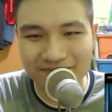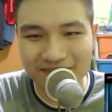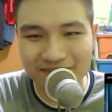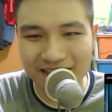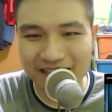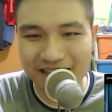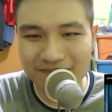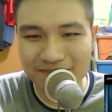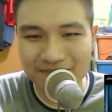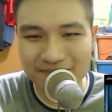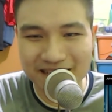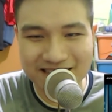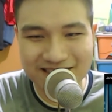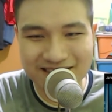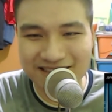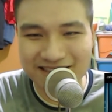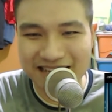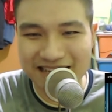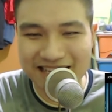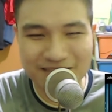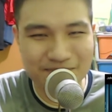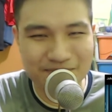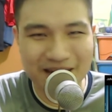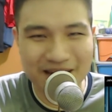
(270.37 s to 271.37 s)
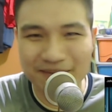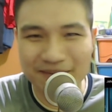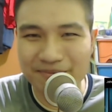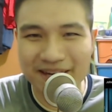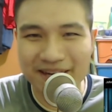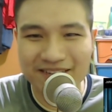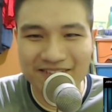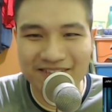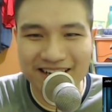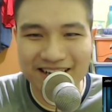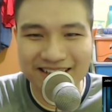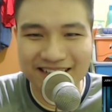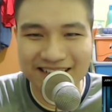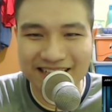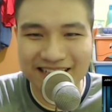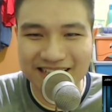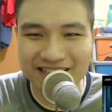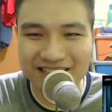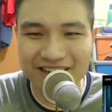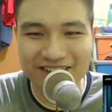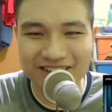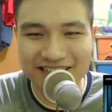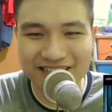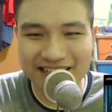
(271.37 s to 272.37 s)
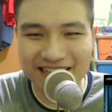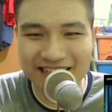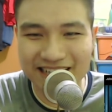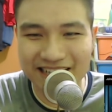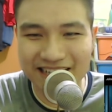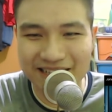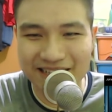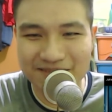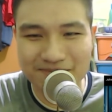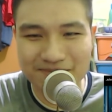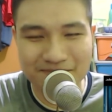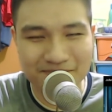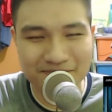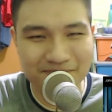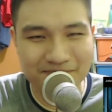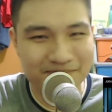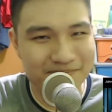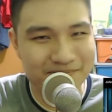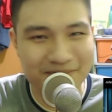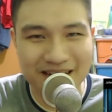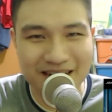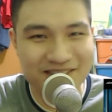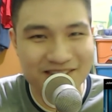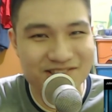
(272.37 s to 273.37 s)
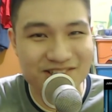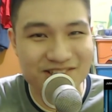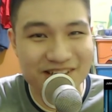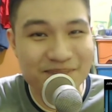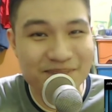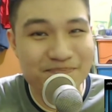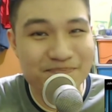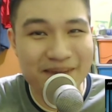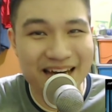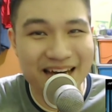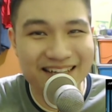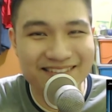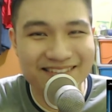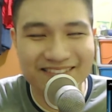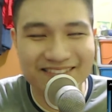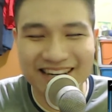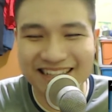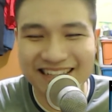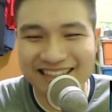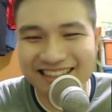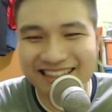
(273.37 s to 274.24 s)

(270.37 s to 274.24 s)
yep, that's that's my man right there, Donnie Yen, Master Ip Man, right?